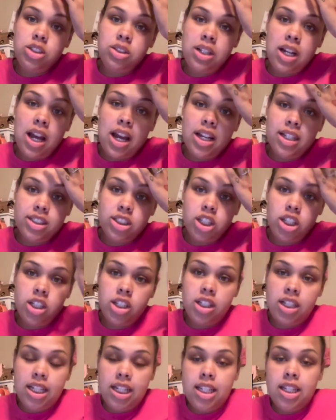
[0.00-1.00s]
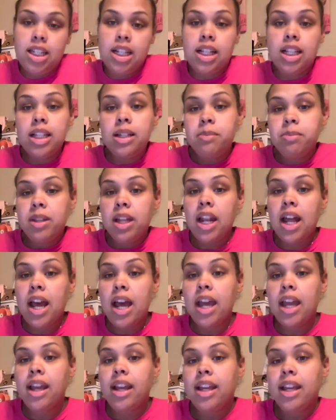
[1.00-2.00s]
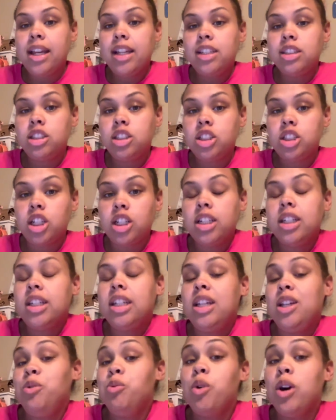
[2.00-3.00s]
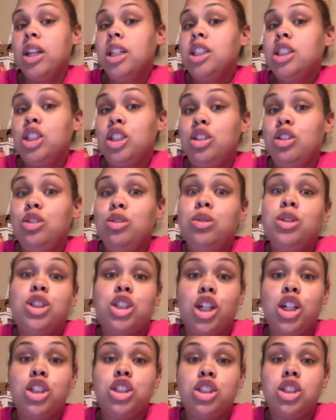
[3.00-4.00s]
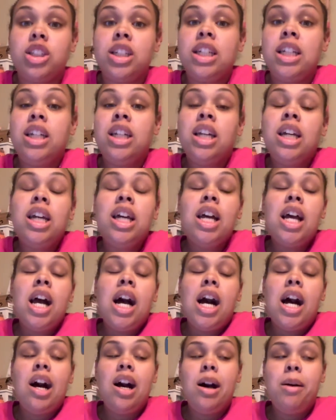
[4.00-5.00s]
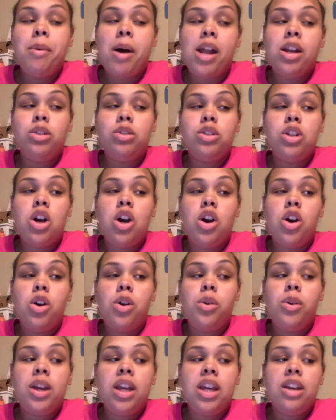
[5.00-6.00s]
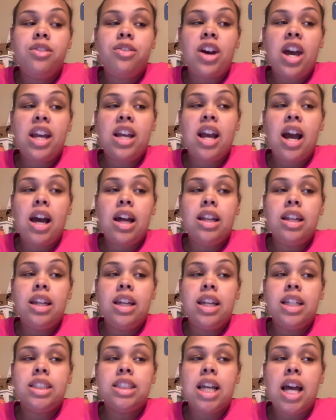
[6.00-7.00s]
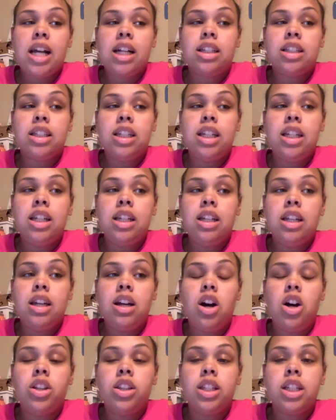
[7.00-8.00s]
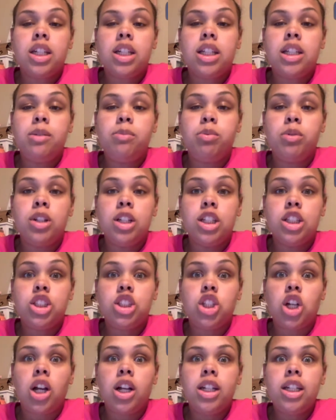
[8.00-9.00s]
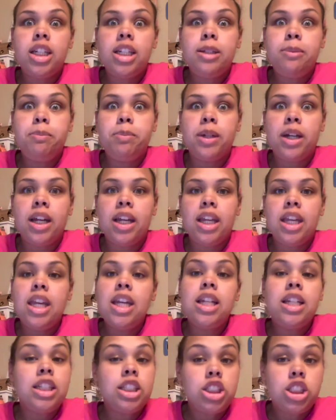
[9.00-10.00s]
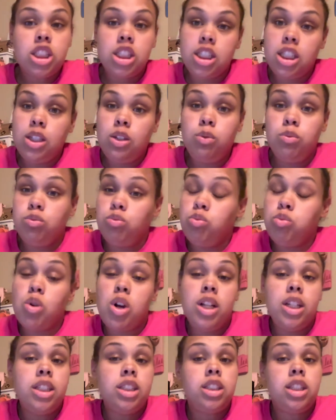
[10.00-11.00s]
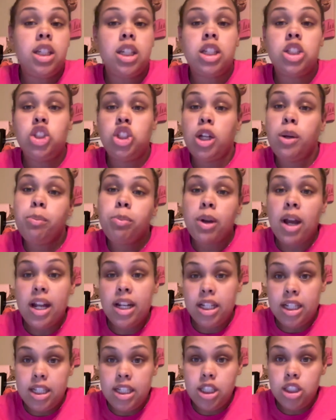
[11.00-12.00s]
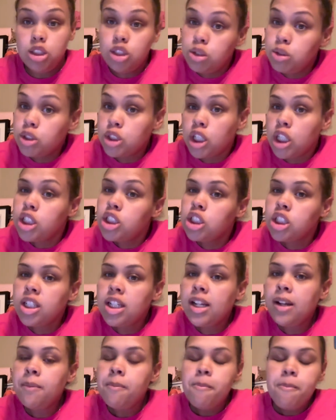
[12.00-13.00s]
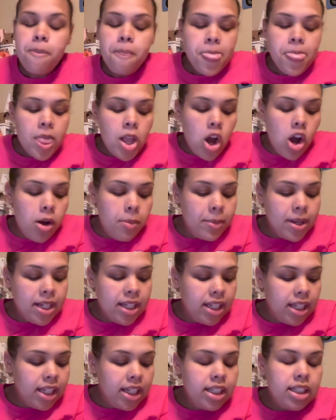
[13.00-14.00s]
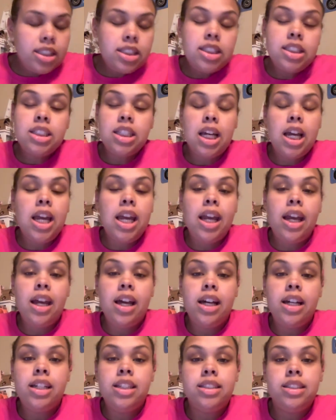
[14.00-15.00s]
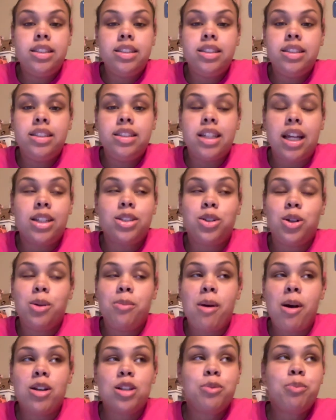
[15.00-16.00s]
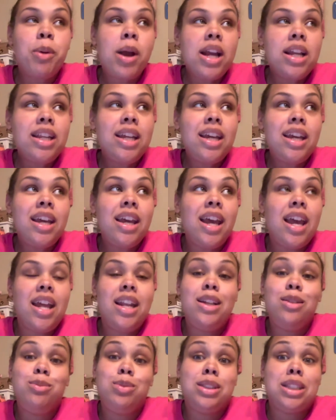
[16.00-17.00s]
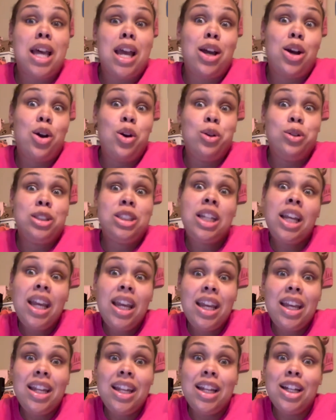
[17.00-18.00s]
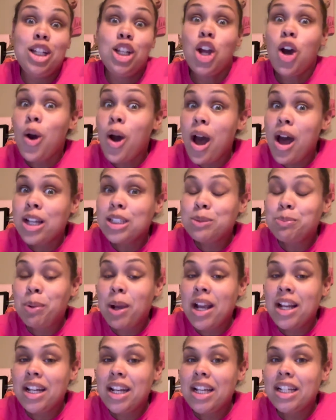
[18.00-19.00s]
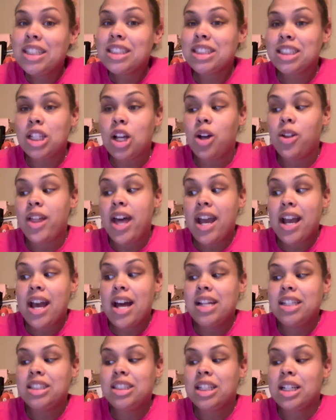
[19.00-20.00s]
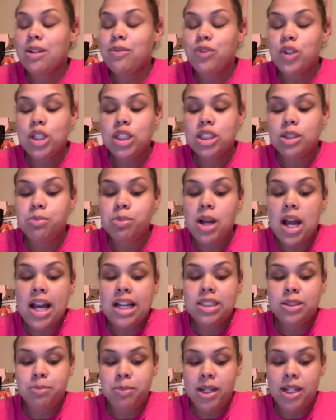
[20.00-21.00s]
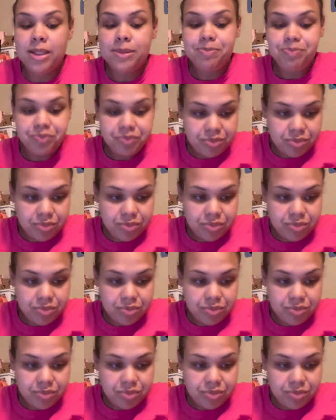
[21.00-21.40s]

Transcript: you guys heard in the clip that I inserted, he wanted to do surgery. Um, I don't know if I got it exactly on the clip when it started, but he initially wanted to jump right in and do surgery on my hand. And I told him I was pregnant and he was like, oh shit, he didn't know I was pregnant. So that kind of took him for a surprise, but